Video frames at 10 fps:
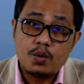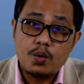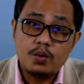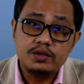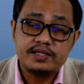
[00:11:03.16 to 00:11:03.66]

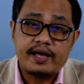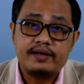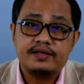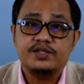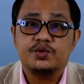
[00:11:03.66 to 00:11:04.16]
holds
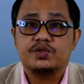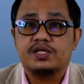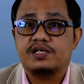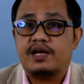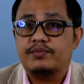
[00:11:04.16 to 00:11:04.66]
that
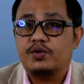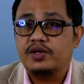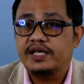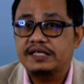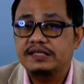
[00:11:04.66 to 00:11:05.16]
resources have
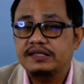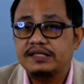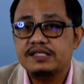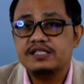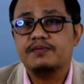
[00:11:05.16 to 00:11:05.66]
no
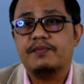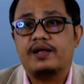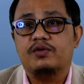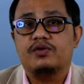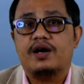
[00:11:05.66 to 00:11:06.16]
intrinsic
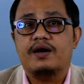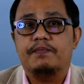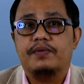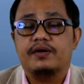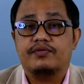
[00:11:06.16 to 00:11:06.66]
value
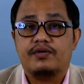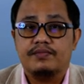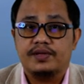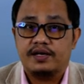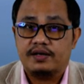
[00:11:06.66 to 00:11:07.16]
apart
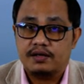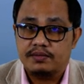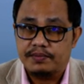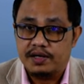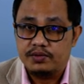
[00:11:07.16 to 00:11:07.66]
from their
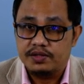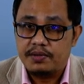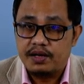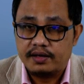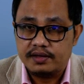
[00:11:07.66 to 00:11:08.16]
economic value in
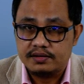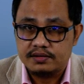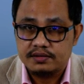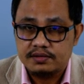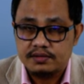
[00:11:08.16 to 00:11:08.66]

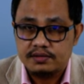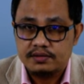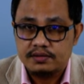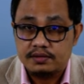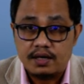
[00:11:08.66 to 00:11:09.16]
markets.
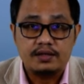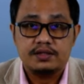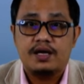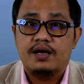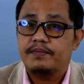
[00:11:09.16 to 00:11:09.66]
Thus,
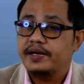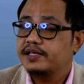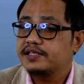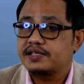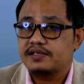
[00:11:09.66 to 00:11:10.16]

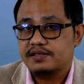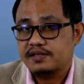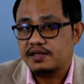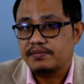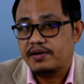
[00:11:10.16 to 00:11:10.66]
many
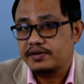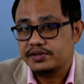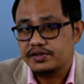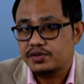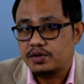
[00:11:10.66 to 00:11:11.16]
essential
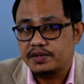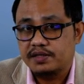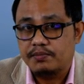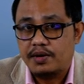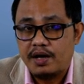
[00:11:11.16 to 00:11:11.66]
functions of the
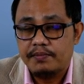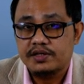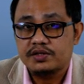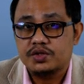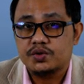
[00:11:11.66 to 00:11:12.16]

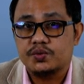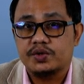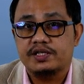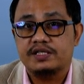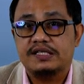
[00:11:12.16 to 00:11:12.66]
environment through
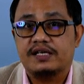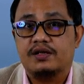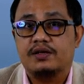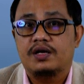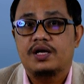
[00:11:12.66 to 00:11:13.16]

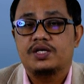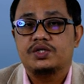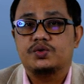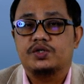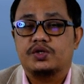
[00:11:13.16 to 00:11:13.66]
critical
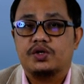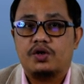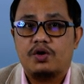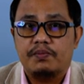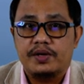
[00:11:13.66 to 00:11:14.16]
to the
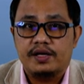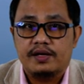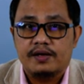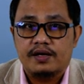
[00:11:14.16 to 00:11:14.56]
economy